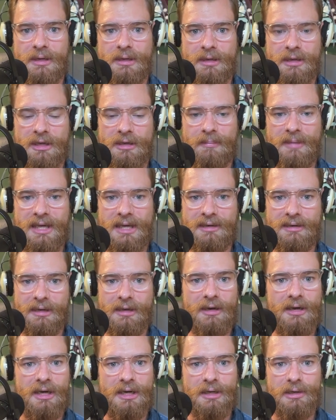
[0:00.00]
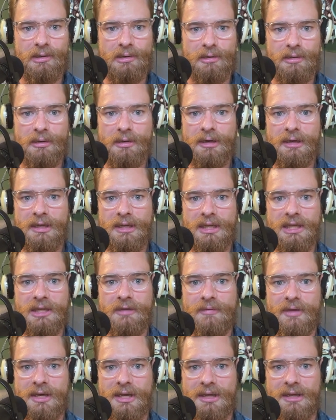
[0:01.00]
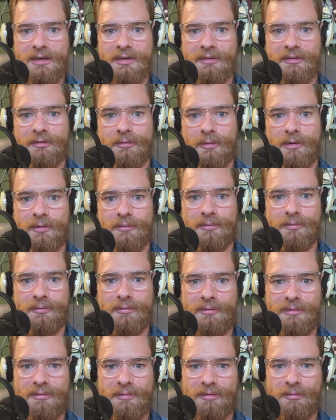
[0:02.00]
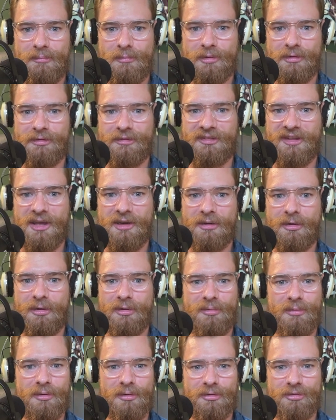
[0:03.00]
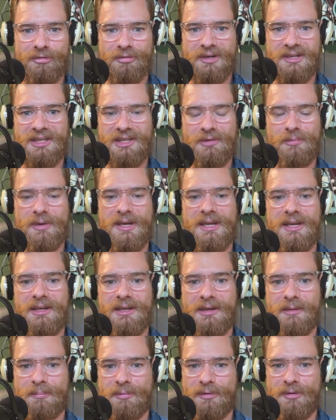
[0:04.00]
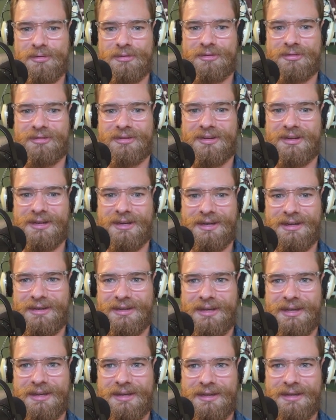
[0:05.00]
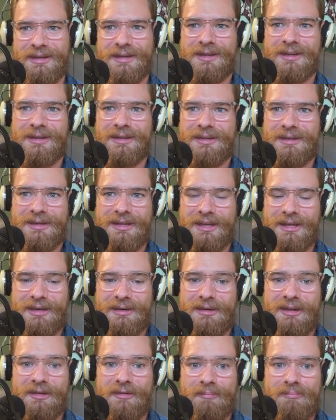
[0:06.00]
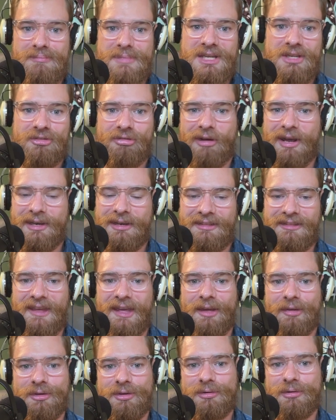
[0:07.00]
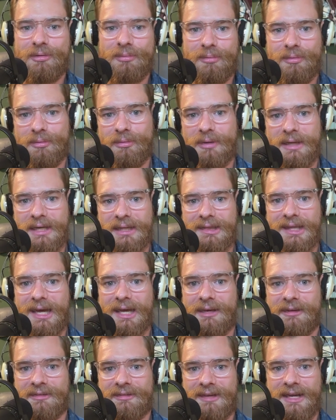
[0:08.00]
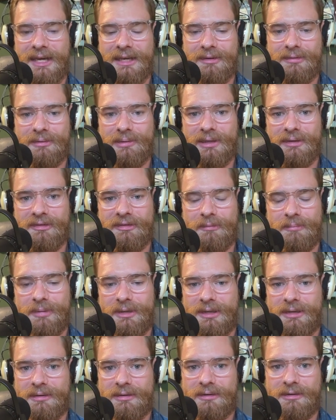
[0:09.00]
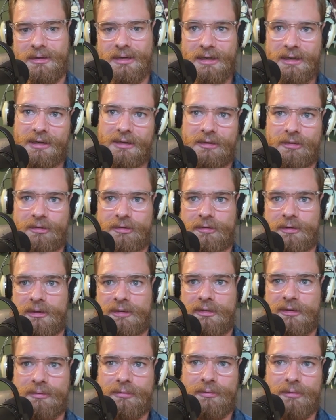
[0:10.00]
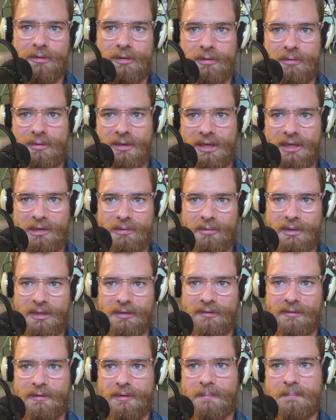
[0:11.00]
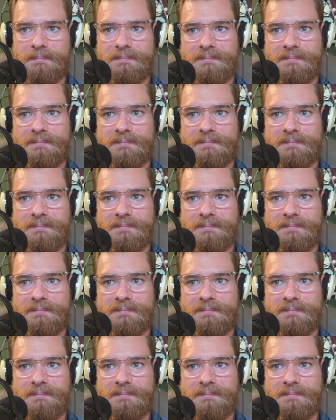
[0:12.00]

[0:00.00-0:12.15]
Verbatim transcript: command and conquer, even in sort of more subtle or tricky way approach. Uh, and it, me trying to tell you to roll like that is not going to be uh, constructive for you in any way. So